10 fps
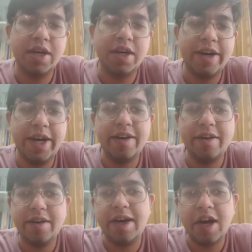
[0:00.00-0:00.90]
read
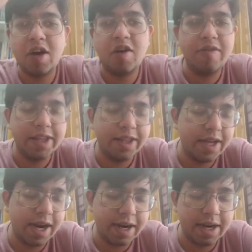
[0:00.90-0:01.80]
along with
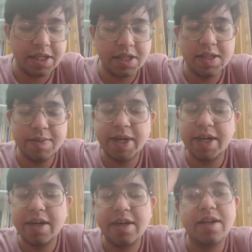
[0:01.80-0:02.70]
that lectures, but
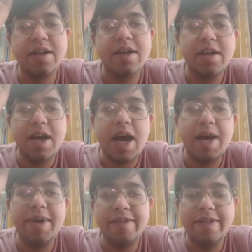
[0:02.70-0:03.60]
I
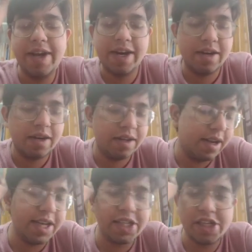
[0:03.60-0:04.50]
believe that the
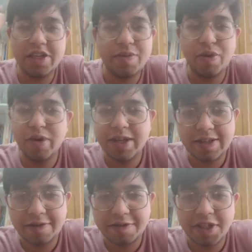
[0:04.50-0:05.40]
lecture is more than
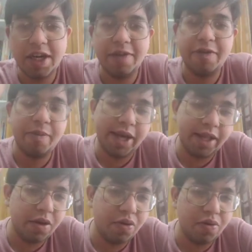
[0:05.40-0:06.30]
sufficient. If you
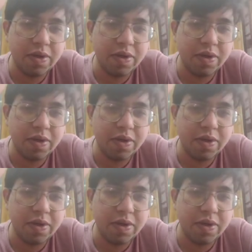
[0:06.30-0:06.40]
make the notes